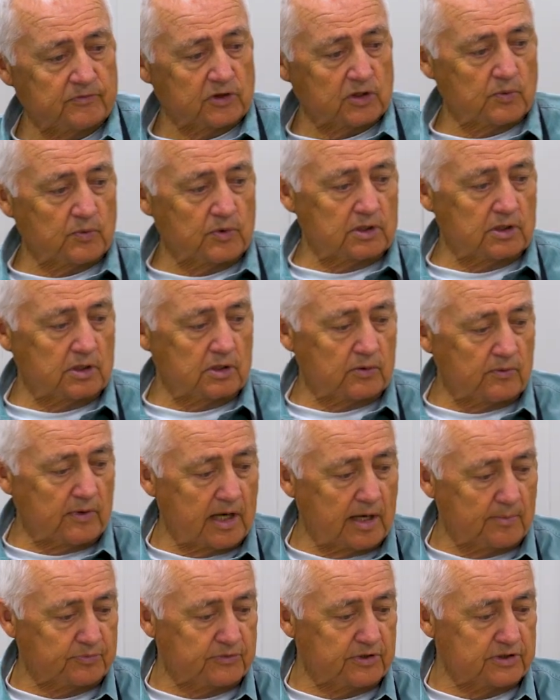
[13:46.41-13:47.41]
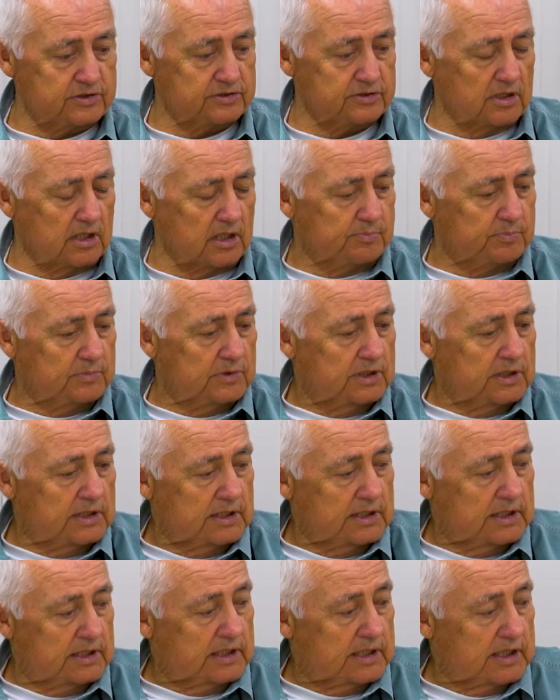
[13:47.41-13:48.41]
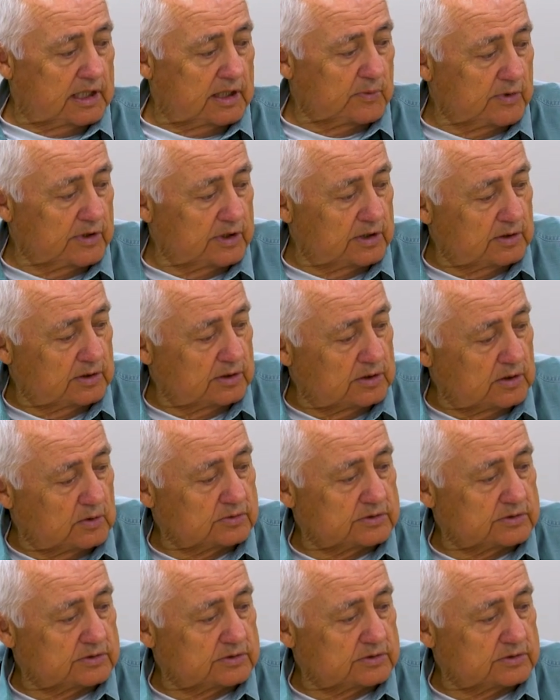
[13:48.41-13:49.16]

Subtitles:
We're going to wrap this up, and we're going to go